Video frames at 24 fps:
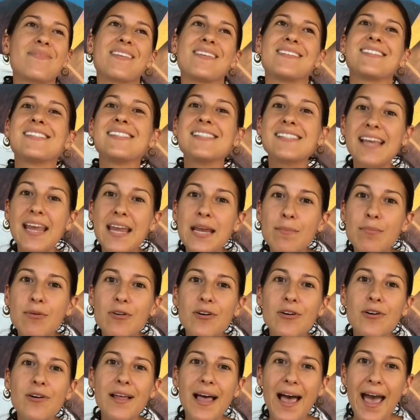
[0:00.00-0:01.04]

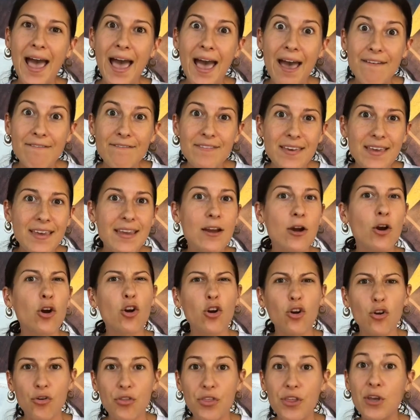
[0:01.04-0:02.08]
stable, heavy,
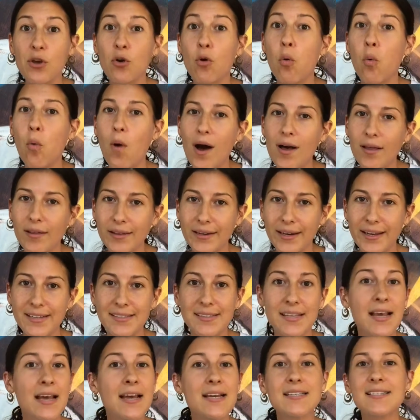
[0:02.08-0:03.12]
earthy qualities
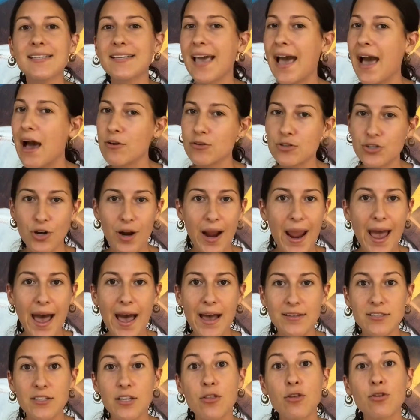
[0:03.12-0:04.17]
to
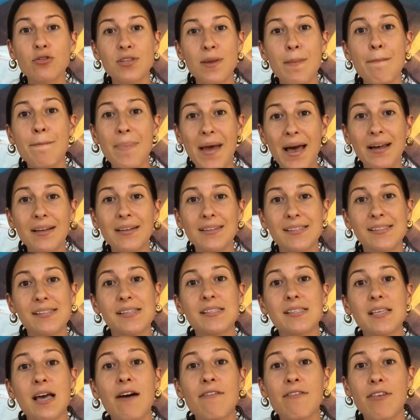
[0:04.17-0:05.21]
counteract those
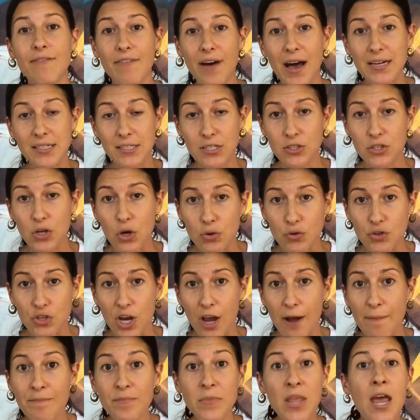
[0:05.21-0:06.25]
imbalances of the Vata
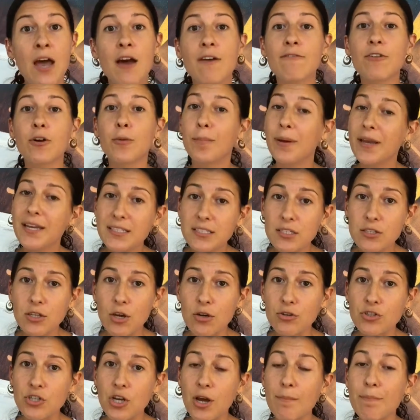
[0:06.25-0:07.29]
dosha. For Pitta
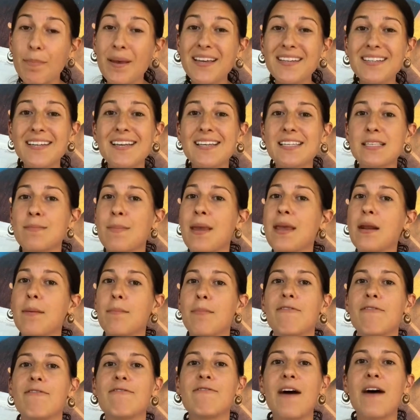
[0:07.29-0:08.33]
dosha, Pitta is made
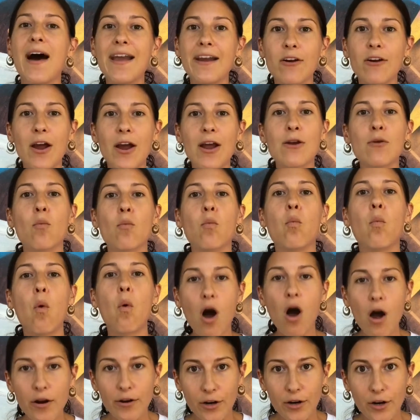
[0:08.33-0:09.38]
up of fire and
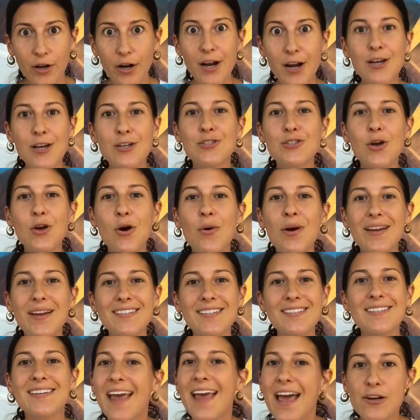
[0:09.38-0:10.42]
water, so it
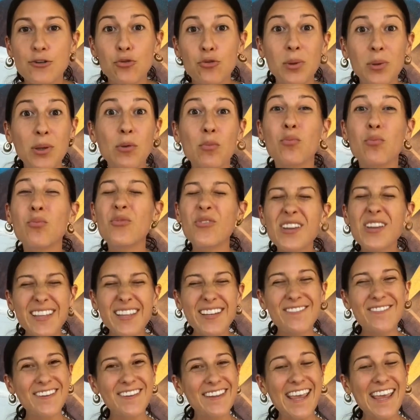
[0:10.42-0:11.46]
is naturally
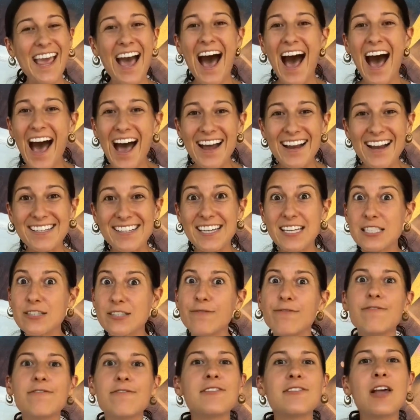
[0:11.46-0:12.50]
really, really hot. It's
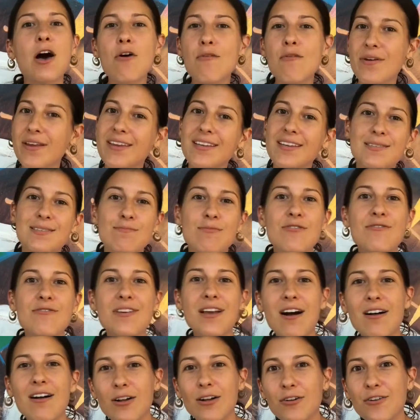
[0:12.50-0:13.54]
flowing, it's
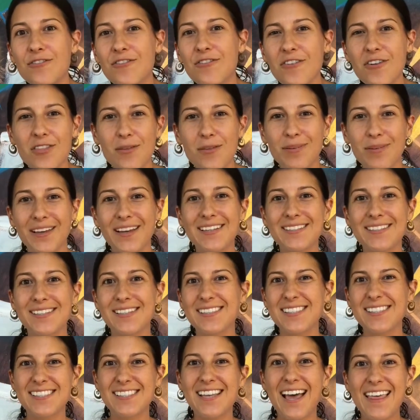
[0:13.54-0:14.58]
moving all over the place
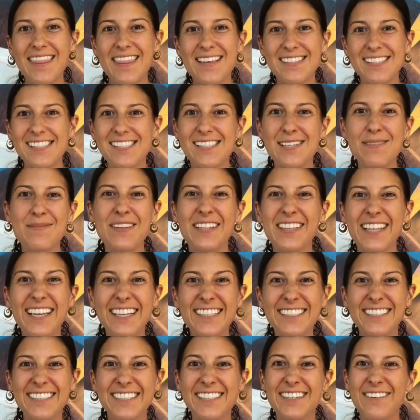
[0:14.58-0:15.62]
because it's got that
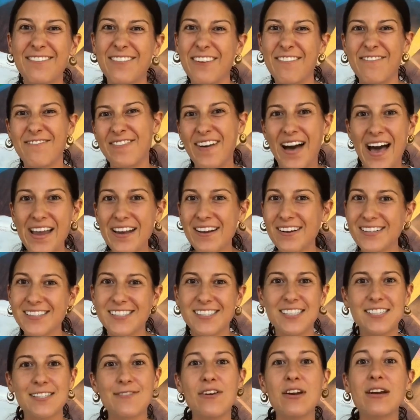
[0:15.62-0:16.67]
stimulation of the fire.
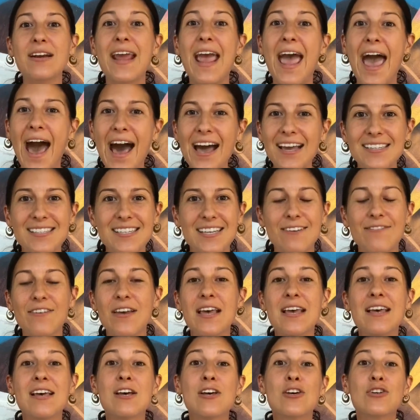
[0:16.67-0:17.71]
It's just very active.
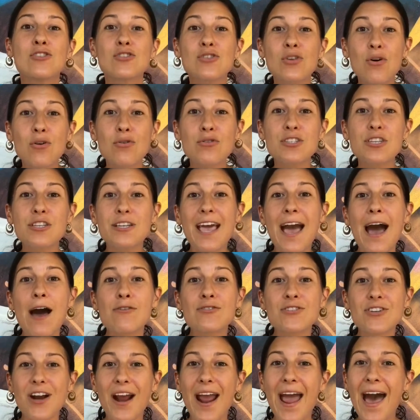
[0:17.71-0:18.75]
So to
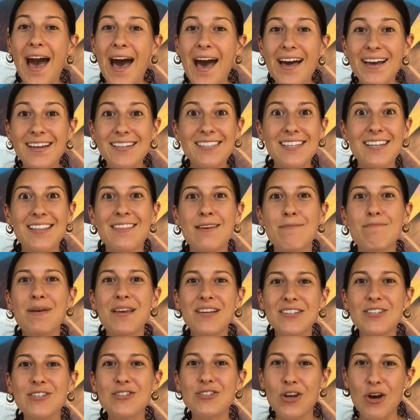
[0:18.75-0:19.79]
counteract the
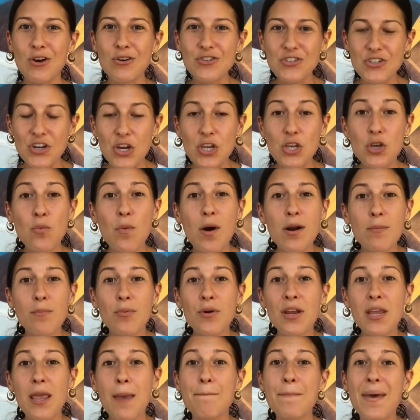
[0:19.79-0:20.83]
Pitta dosha, you want to
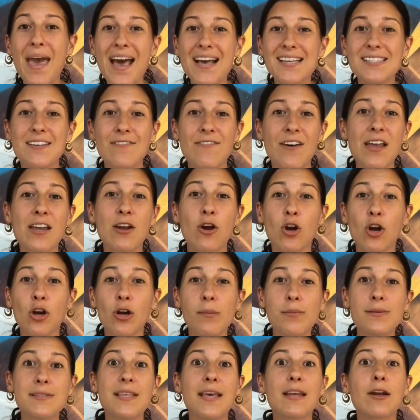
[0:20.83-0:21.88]
bring in pacifying
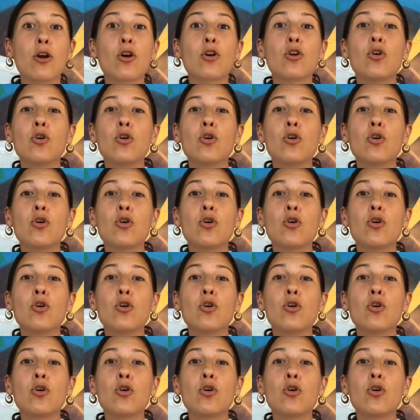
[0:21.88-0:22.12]
herbs that are